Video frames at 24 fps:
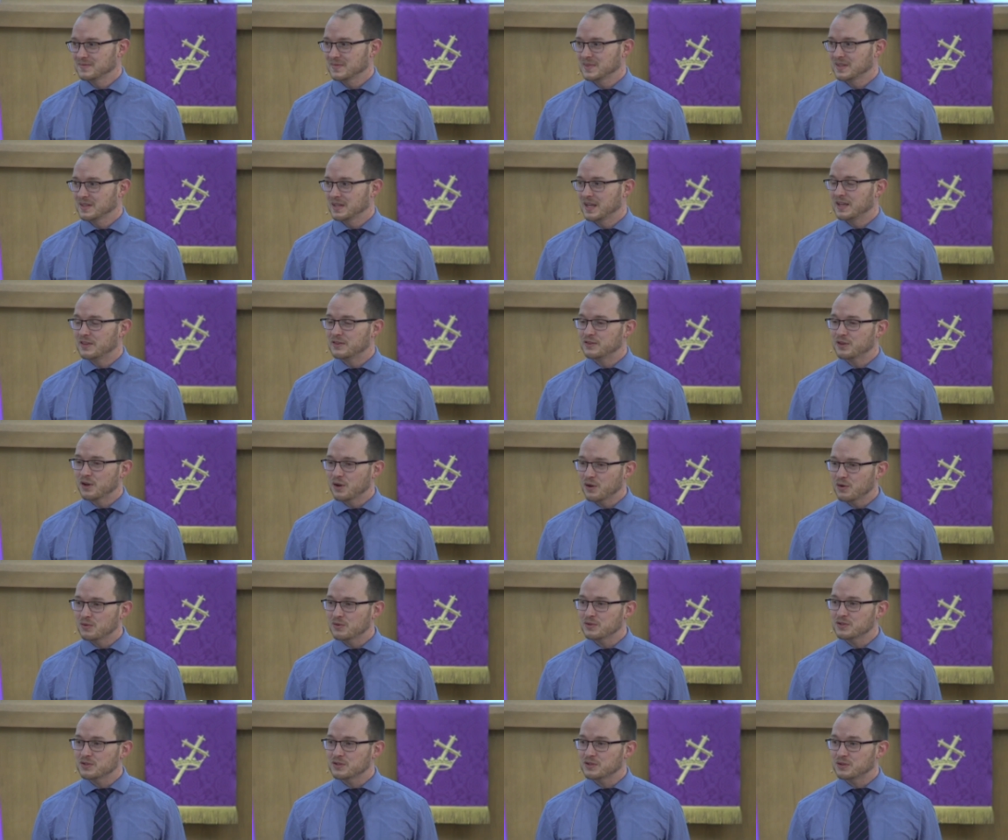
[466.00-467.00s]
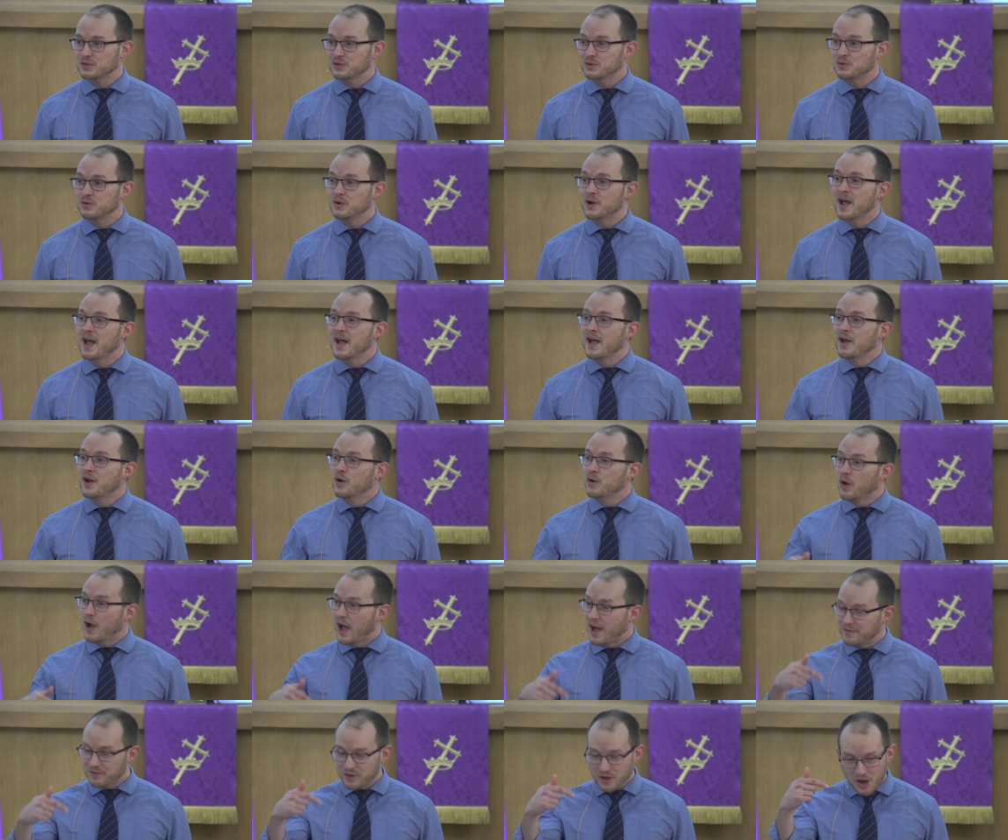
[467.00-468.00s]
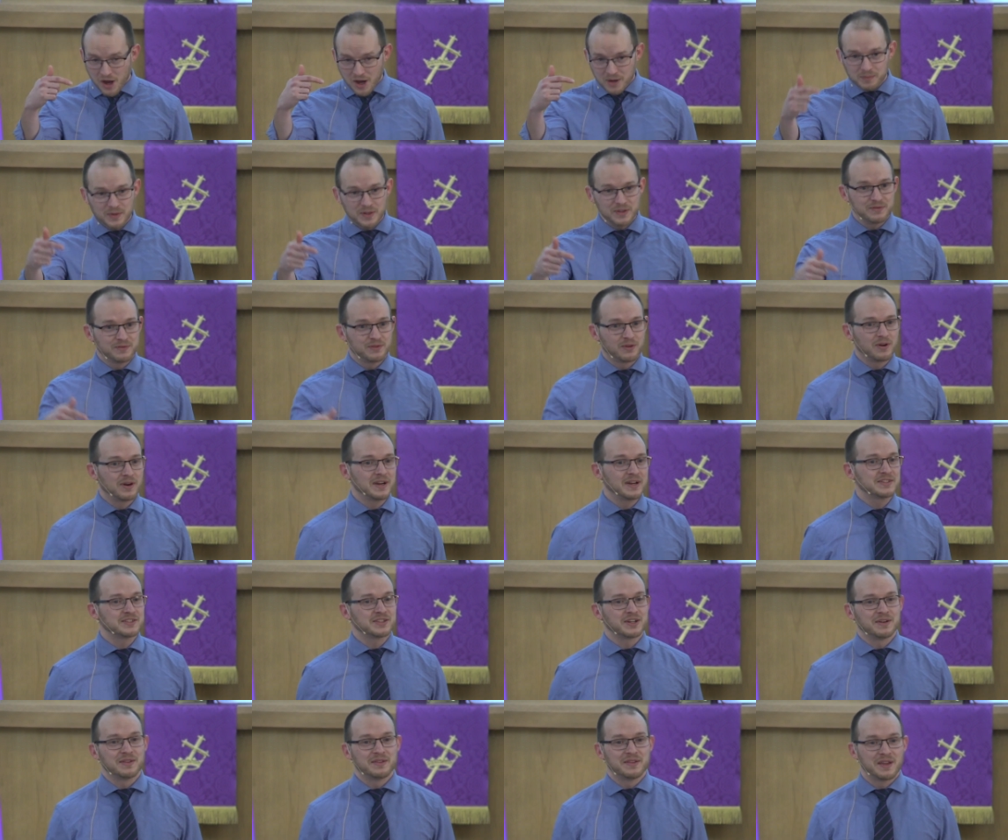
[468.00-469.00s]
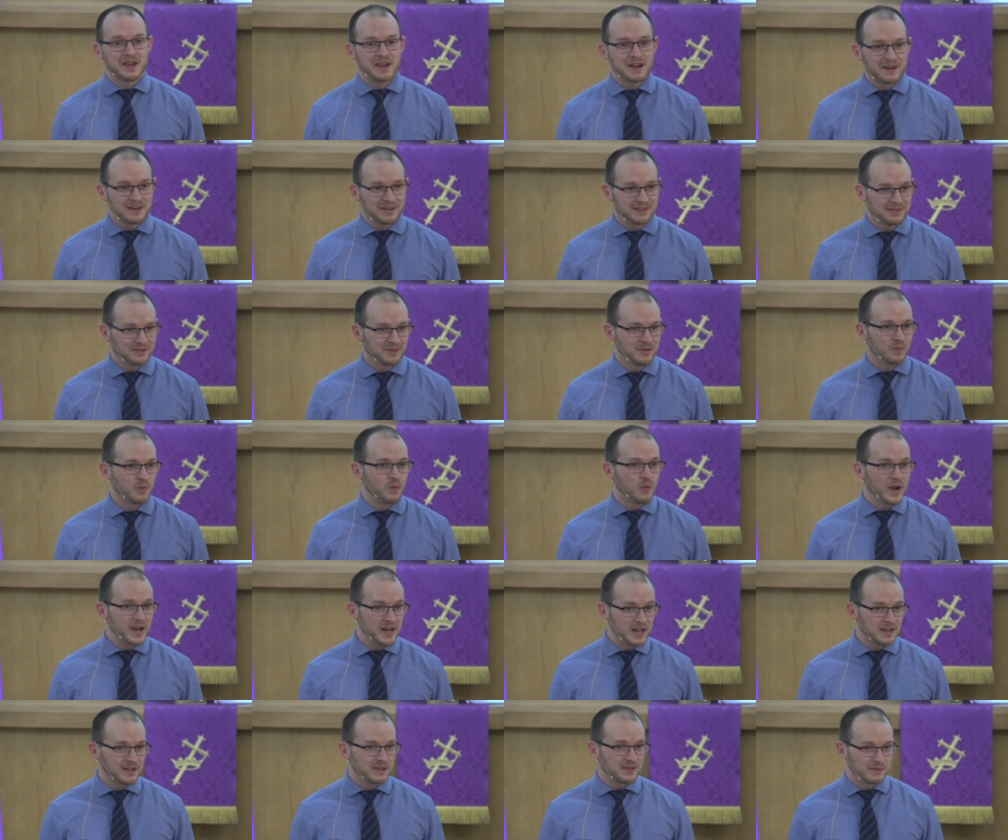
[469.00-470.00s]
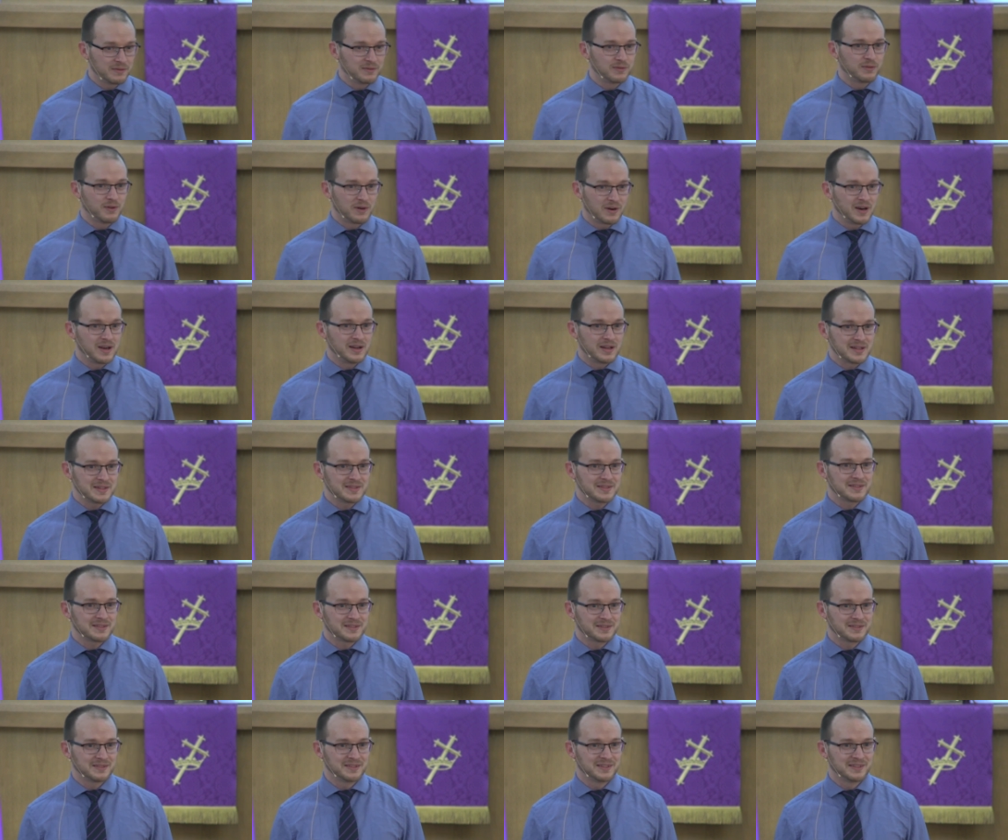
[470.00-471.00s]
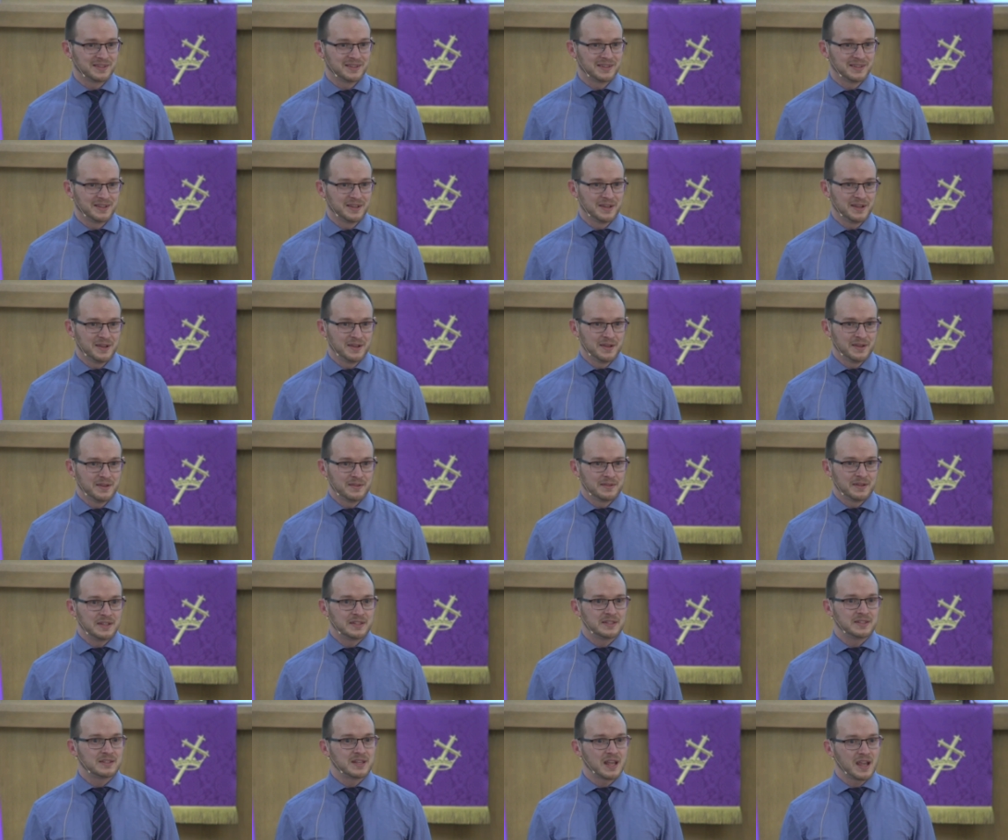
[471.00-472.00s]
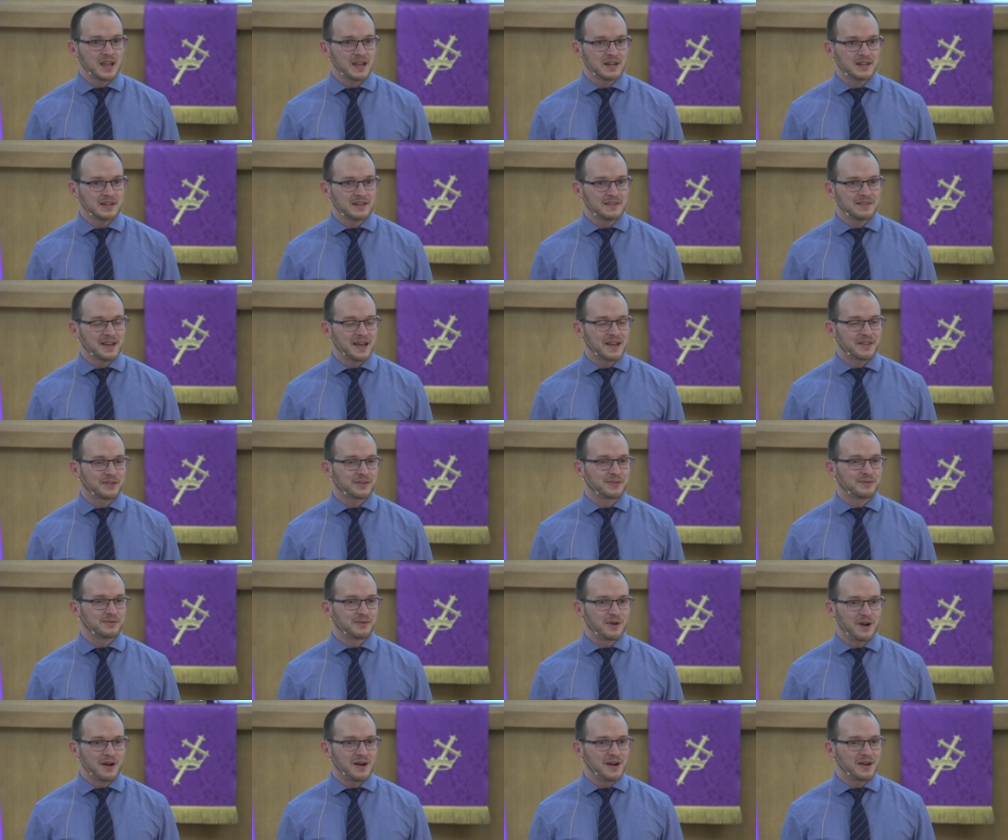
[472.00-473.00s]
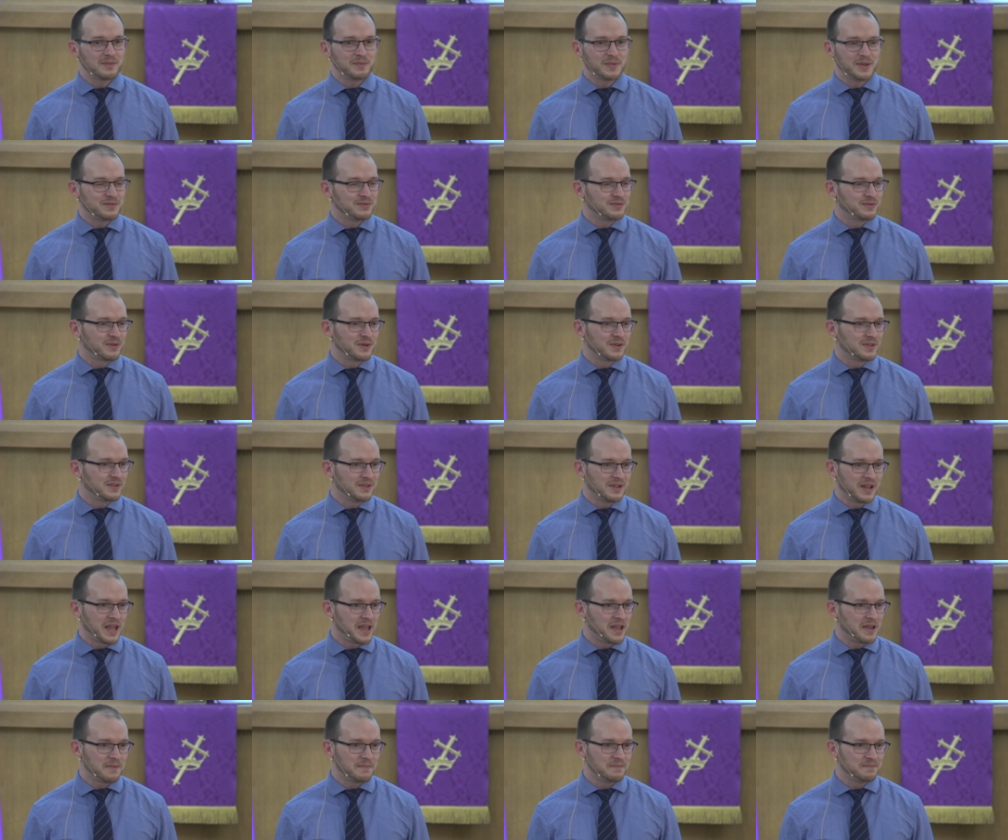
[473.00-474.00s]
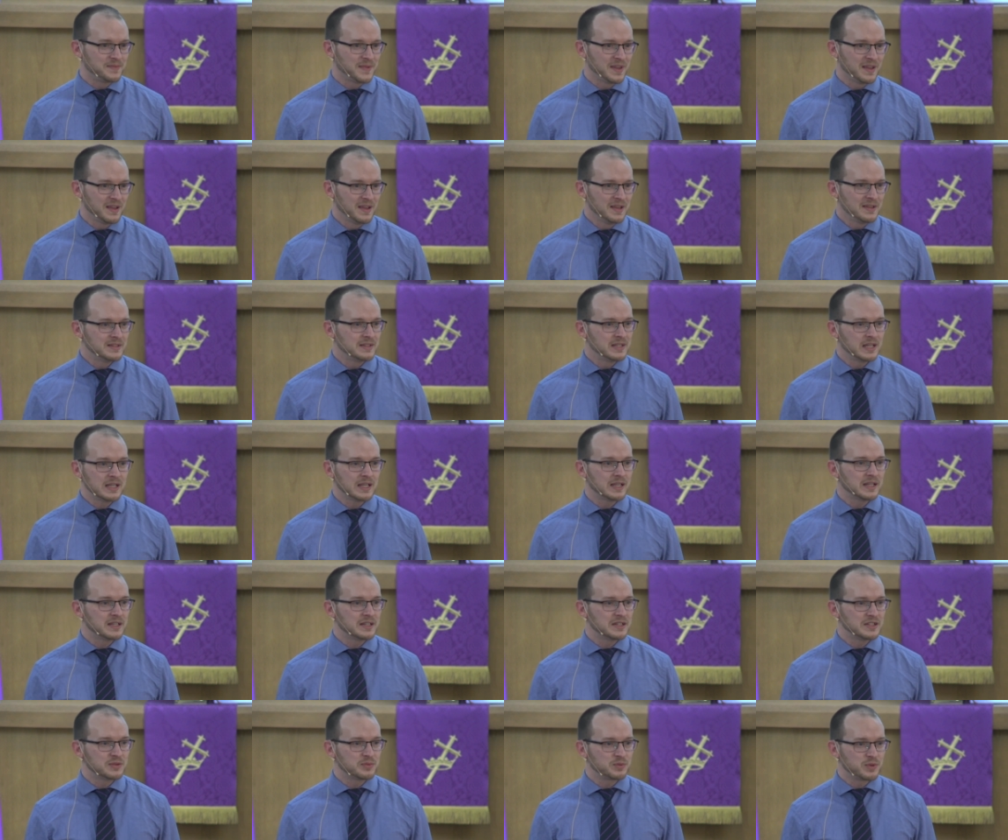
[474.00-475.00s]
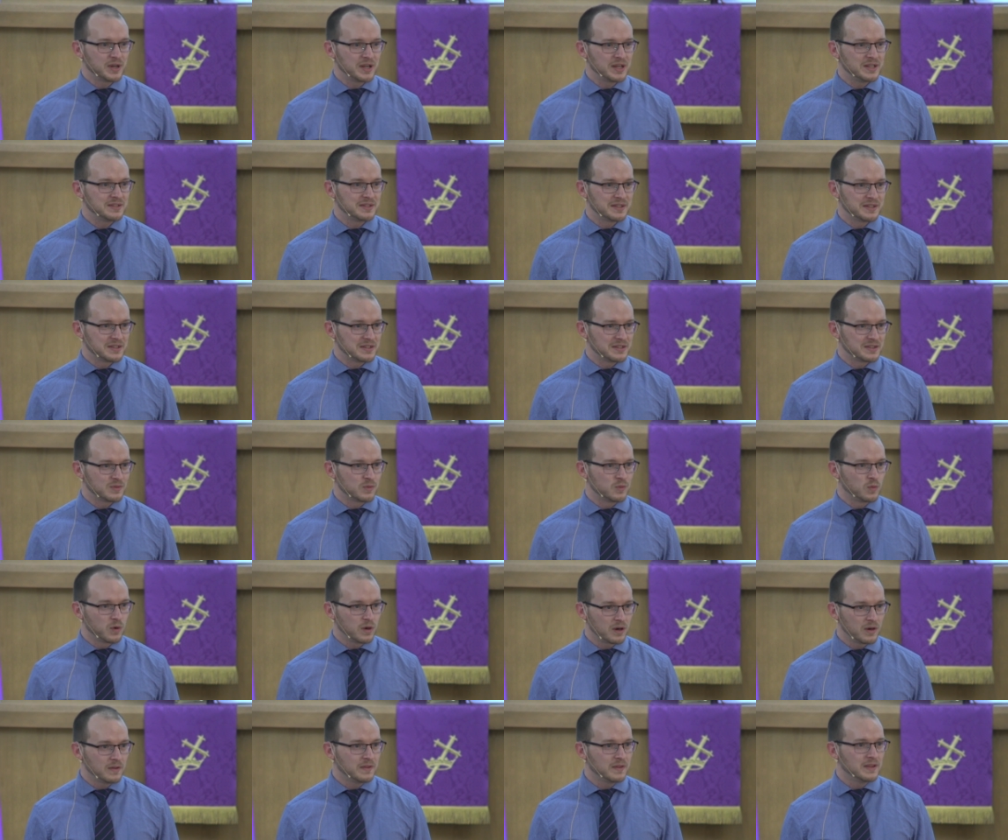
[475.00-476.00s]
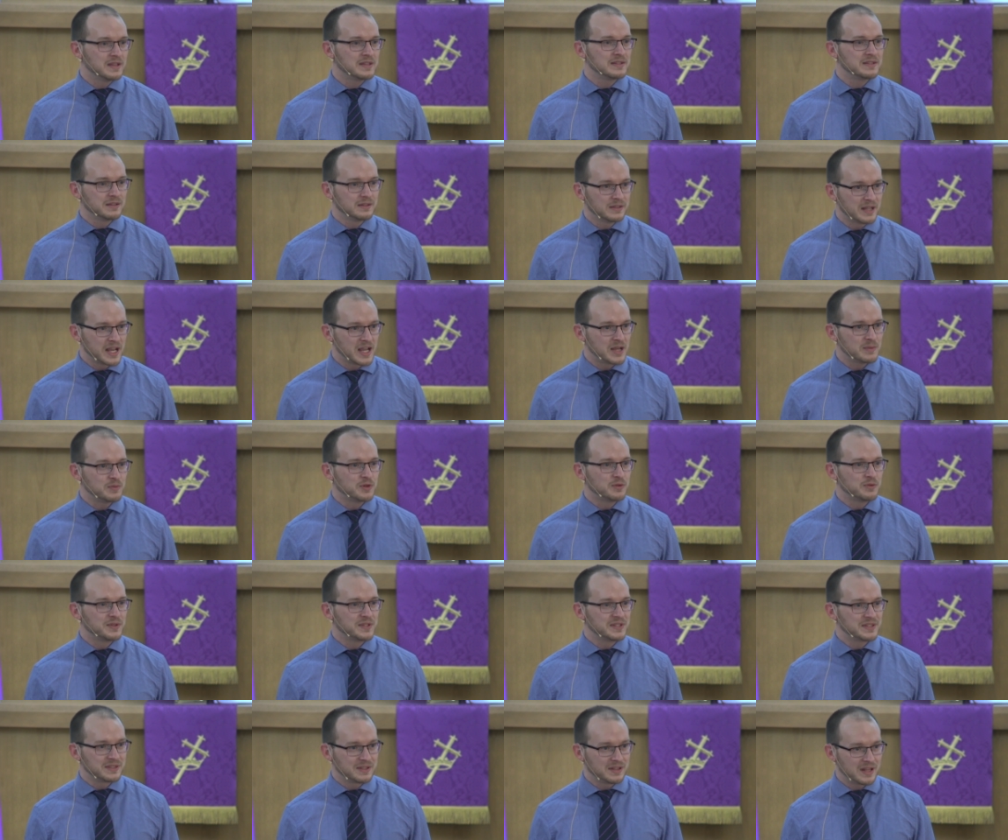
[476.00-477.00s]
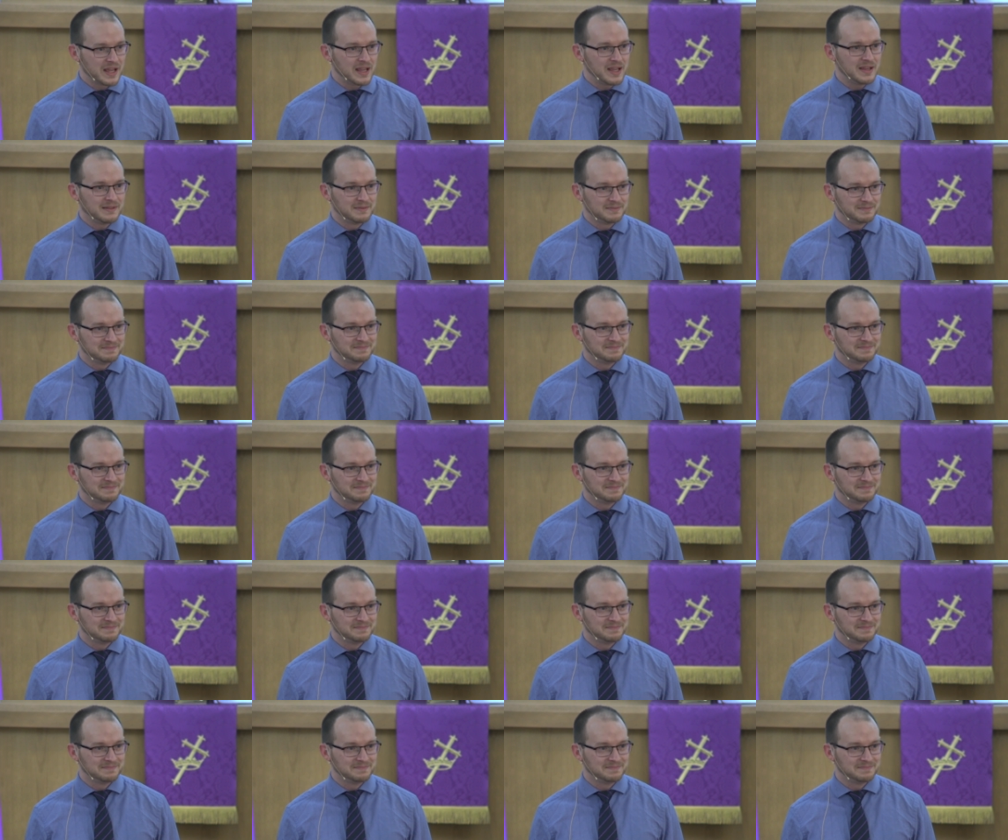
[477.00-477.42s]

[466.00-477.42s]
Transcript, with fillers: And those who have gone before us are there waiting for us. They stand in that throng before the Lamb, singing his praises. Worthy is the Lamb who was slain.